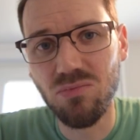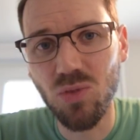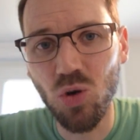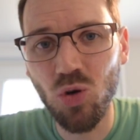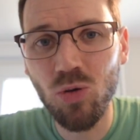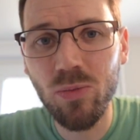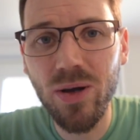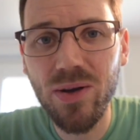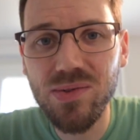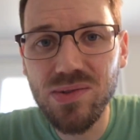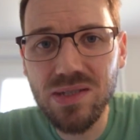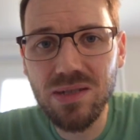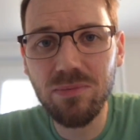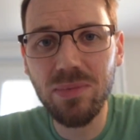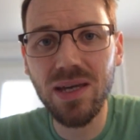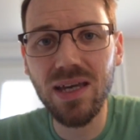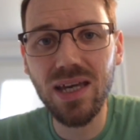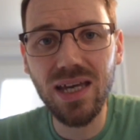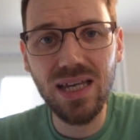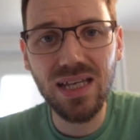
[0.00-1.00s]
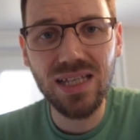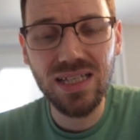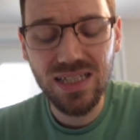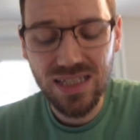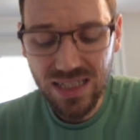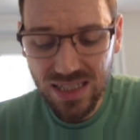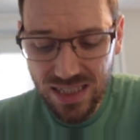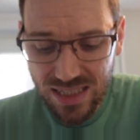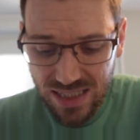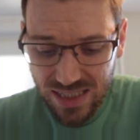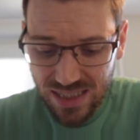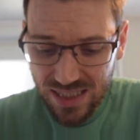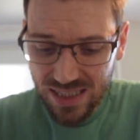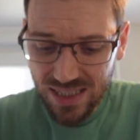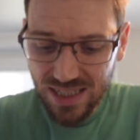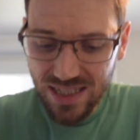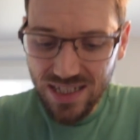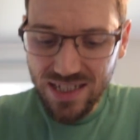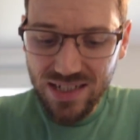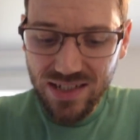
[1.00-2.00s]
almost a beer
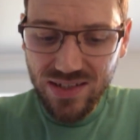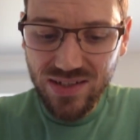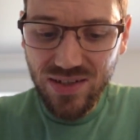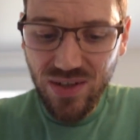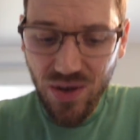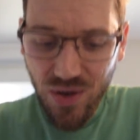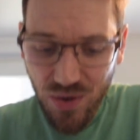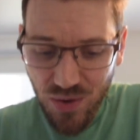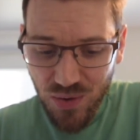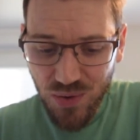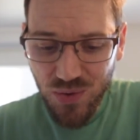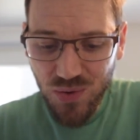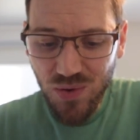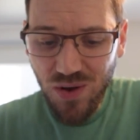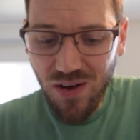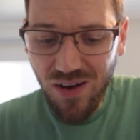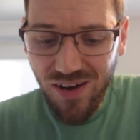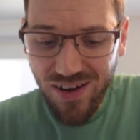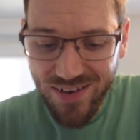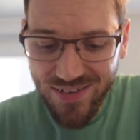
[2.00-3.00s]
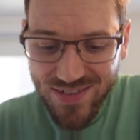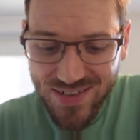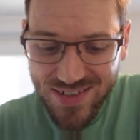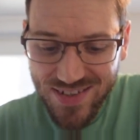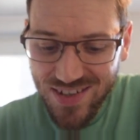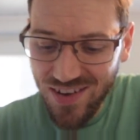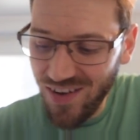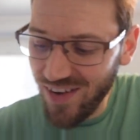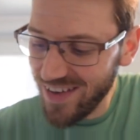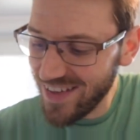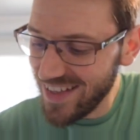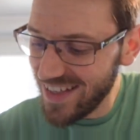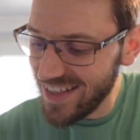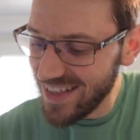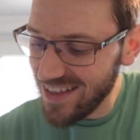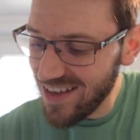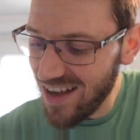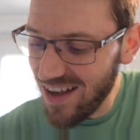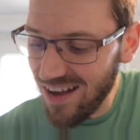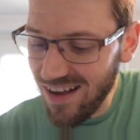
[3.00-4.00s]
so I decided
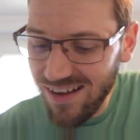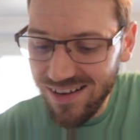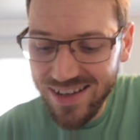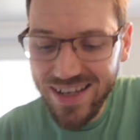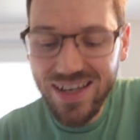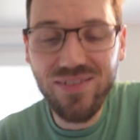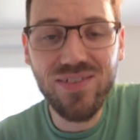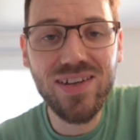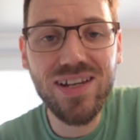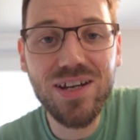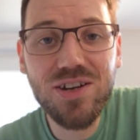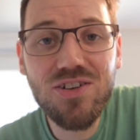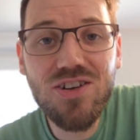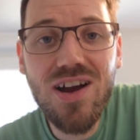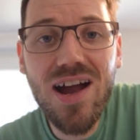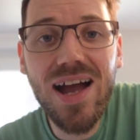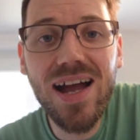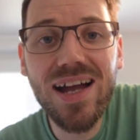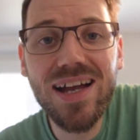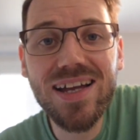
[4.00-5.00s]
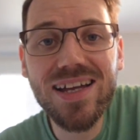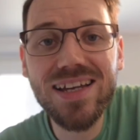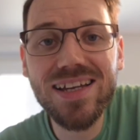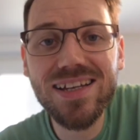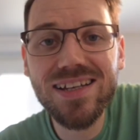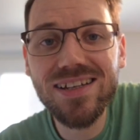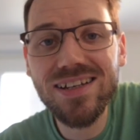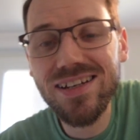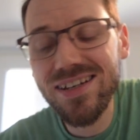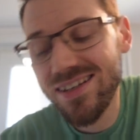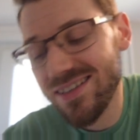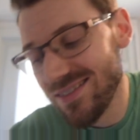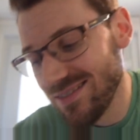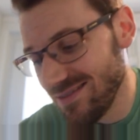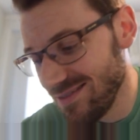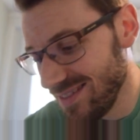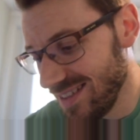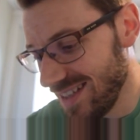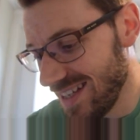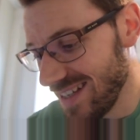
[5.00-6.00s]
I'll give it a crack
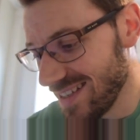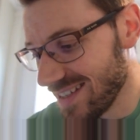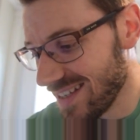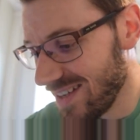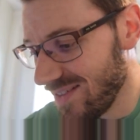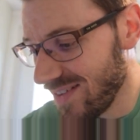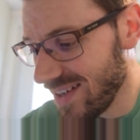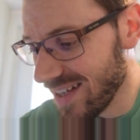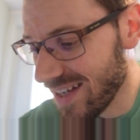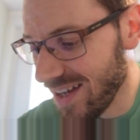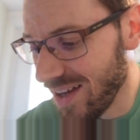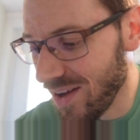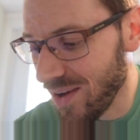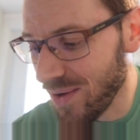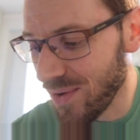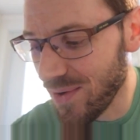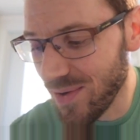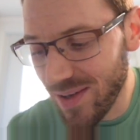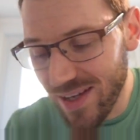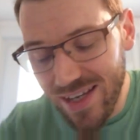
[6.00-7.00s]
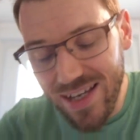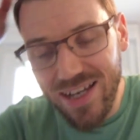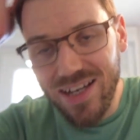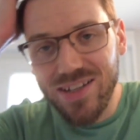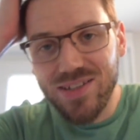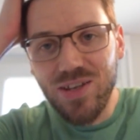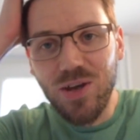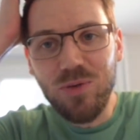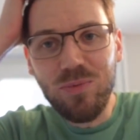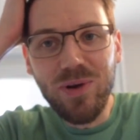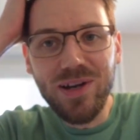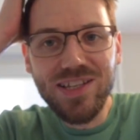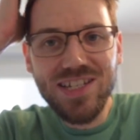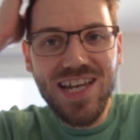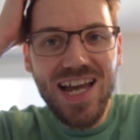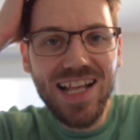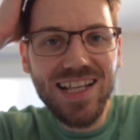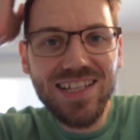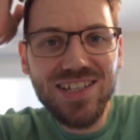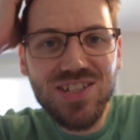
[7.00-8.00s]
let's give it a go so my
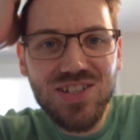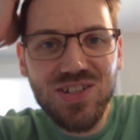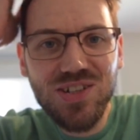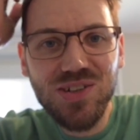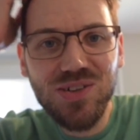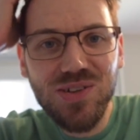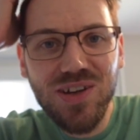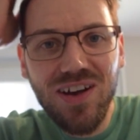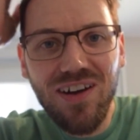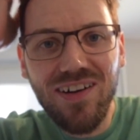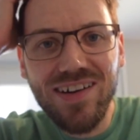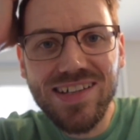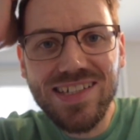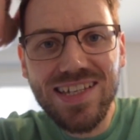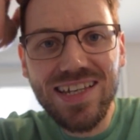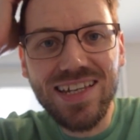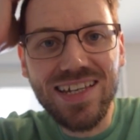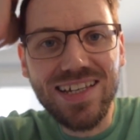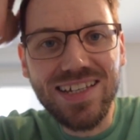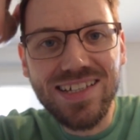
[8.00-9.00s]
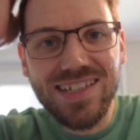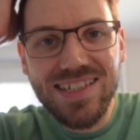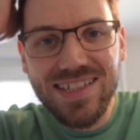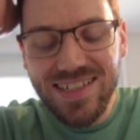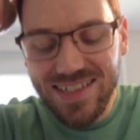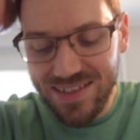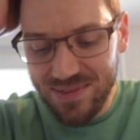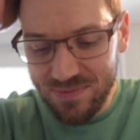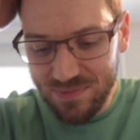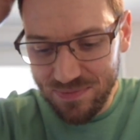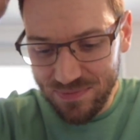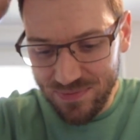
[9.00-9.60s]
challenge to you guys is